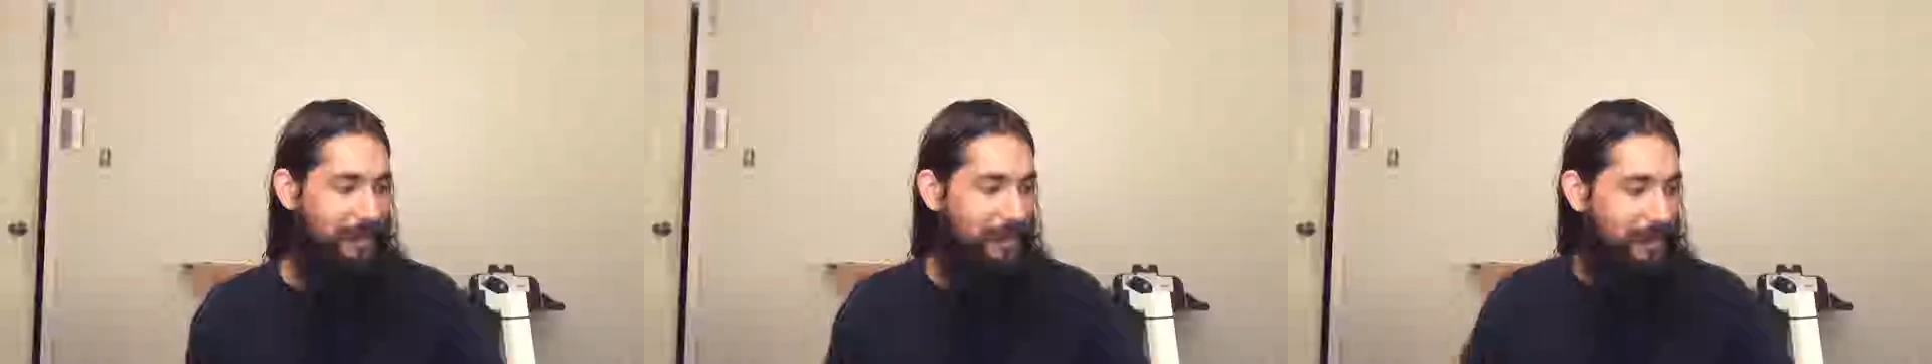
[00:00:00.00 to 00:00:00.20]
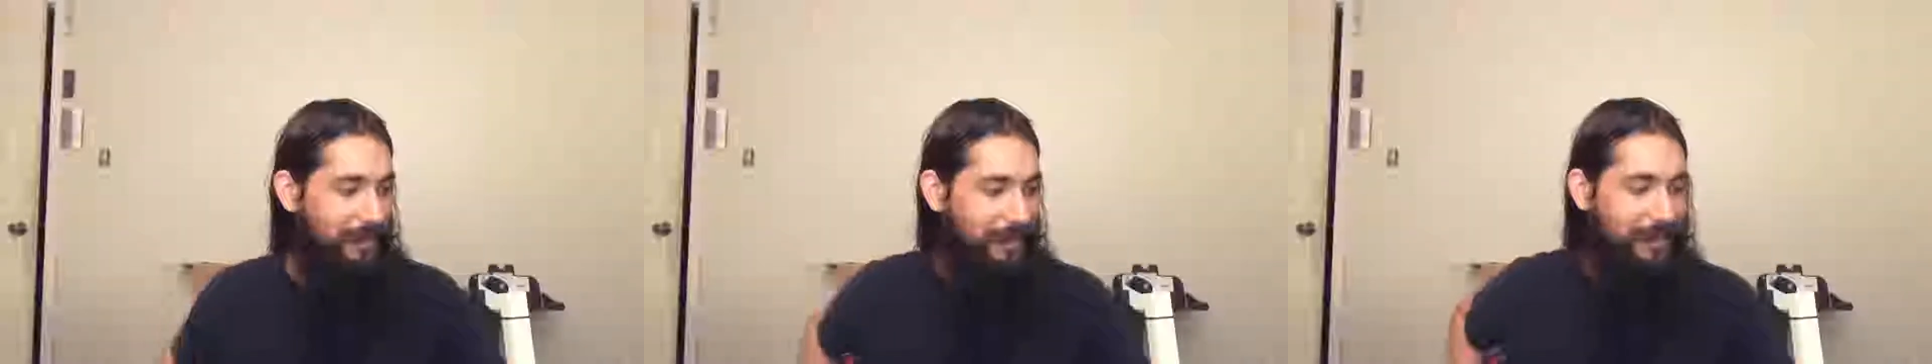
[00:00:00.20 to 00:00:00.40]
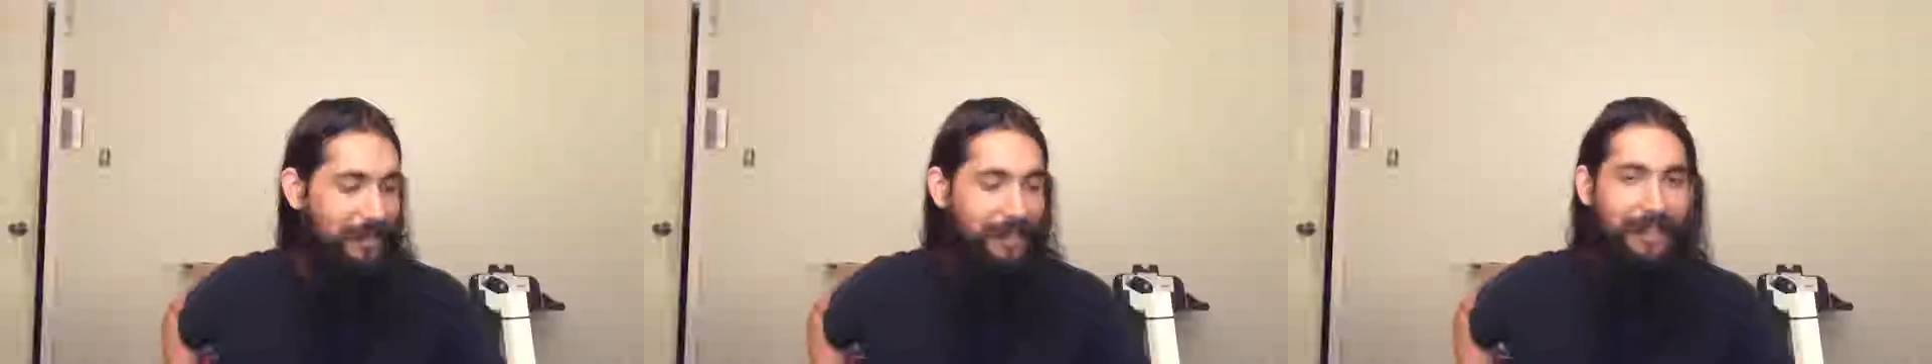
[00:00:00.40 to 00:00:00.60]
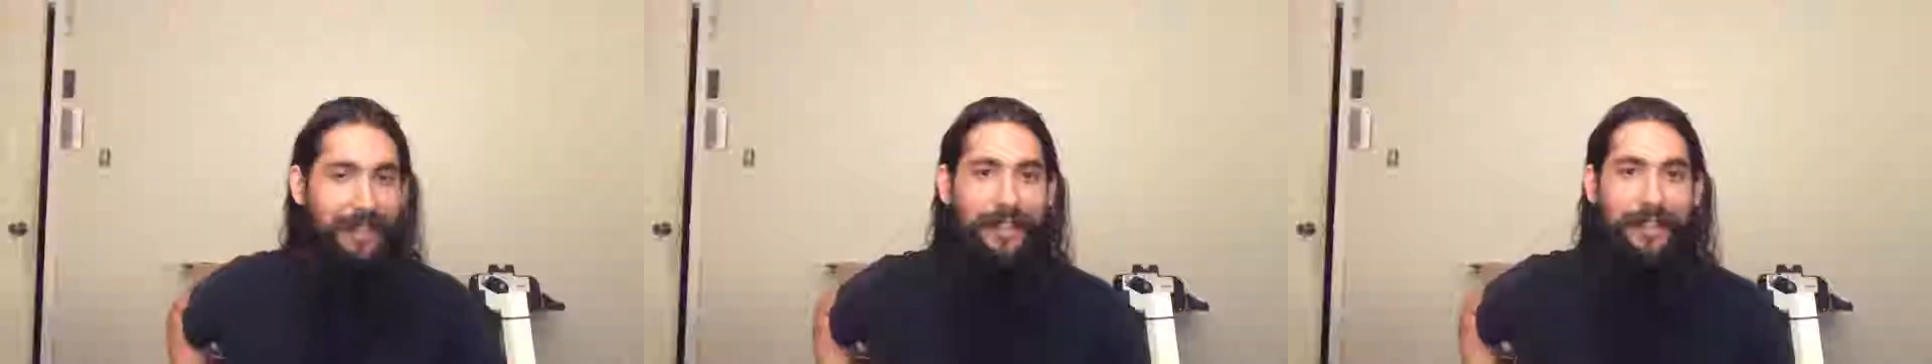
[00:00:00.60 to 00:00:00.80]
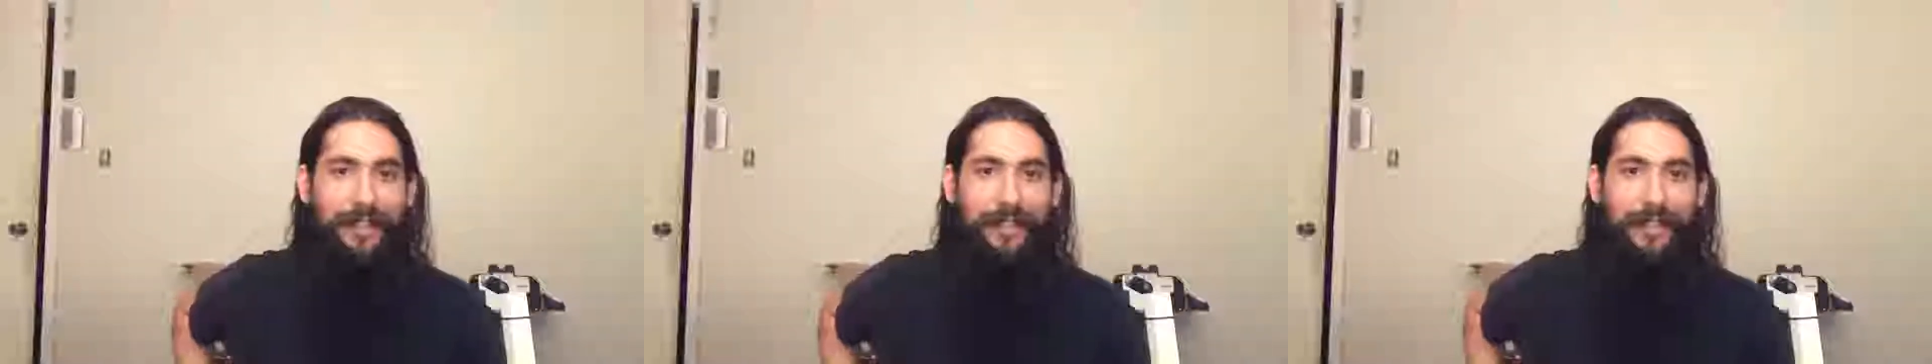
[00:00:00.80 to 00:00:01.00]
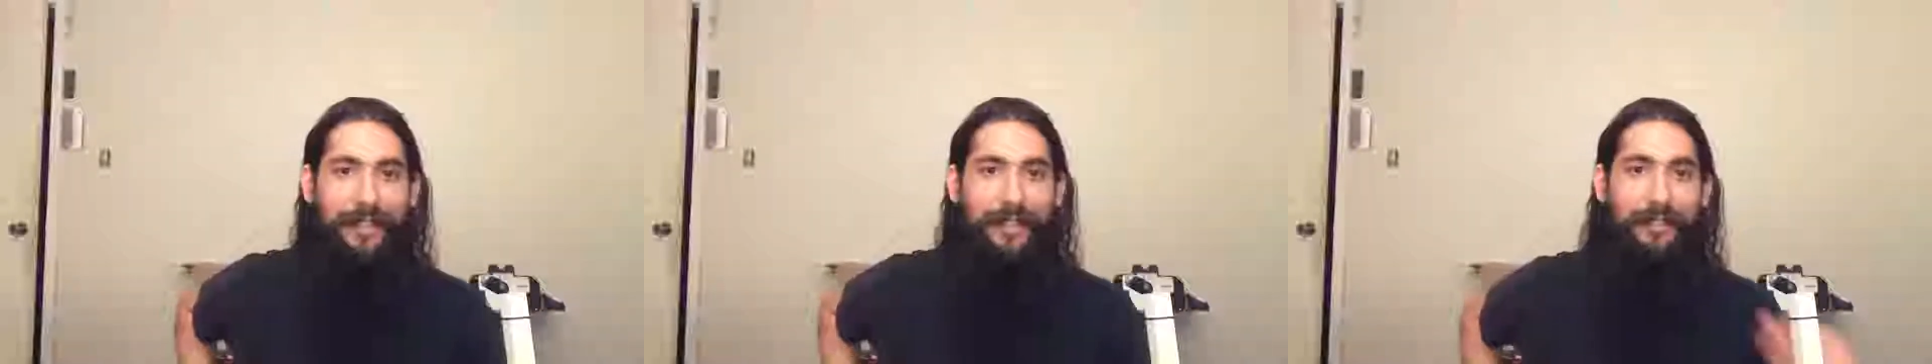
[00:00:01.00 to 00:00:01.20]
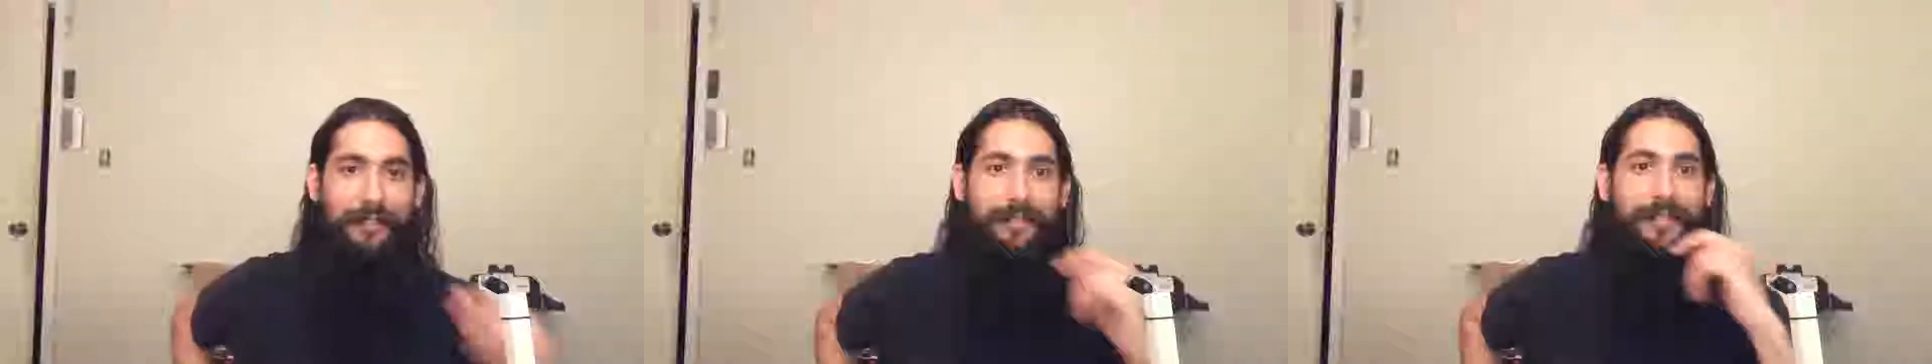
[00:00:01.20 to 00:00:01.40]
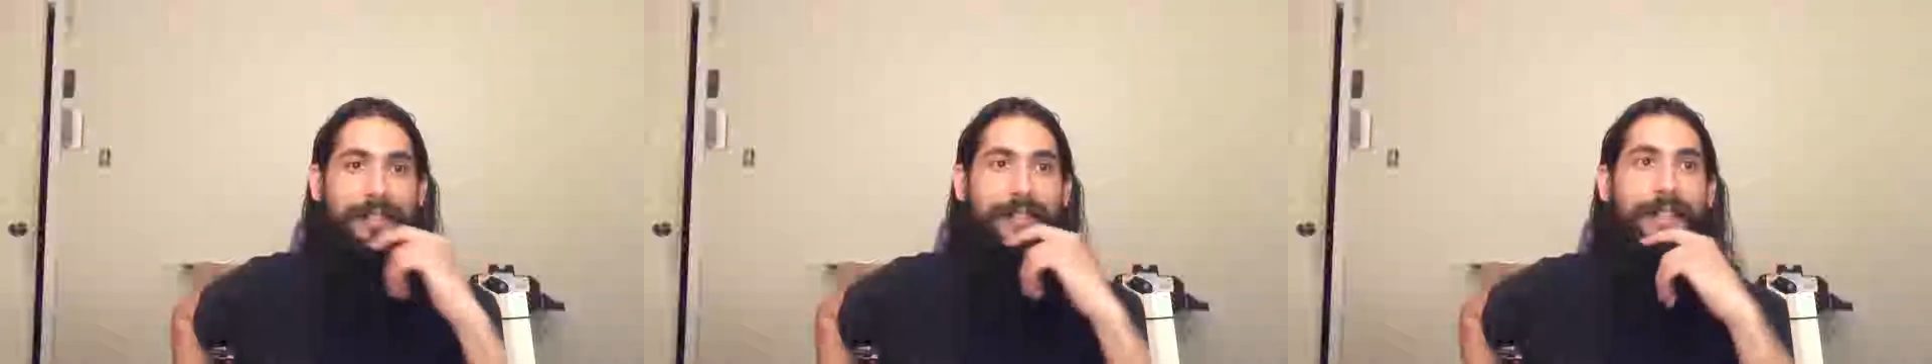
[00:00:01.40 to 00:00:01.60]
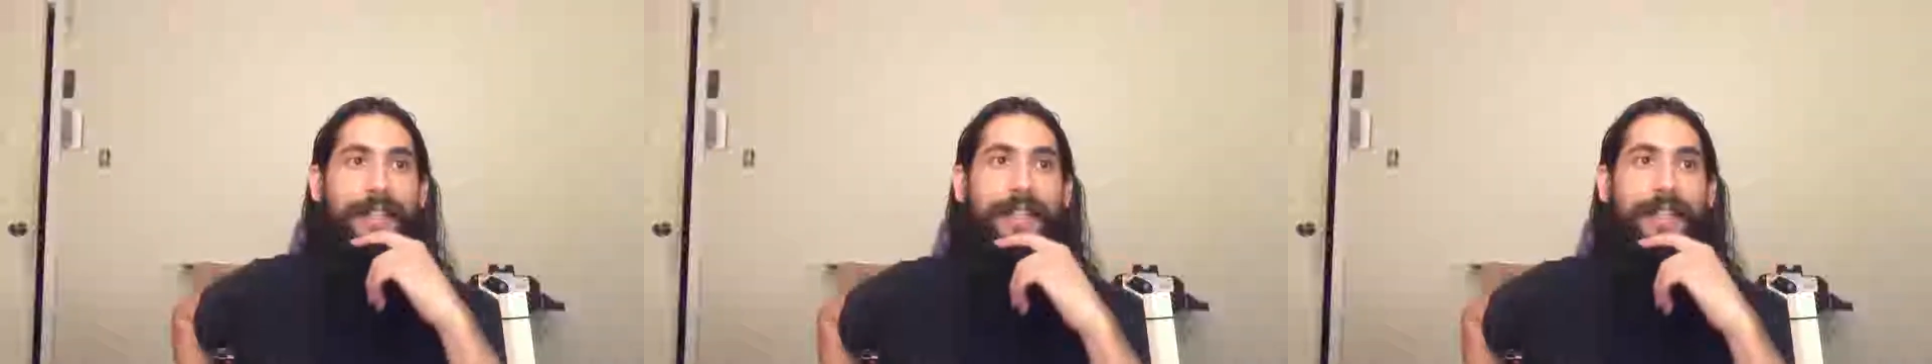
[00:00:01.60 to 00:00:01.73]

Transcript: and end of the talks.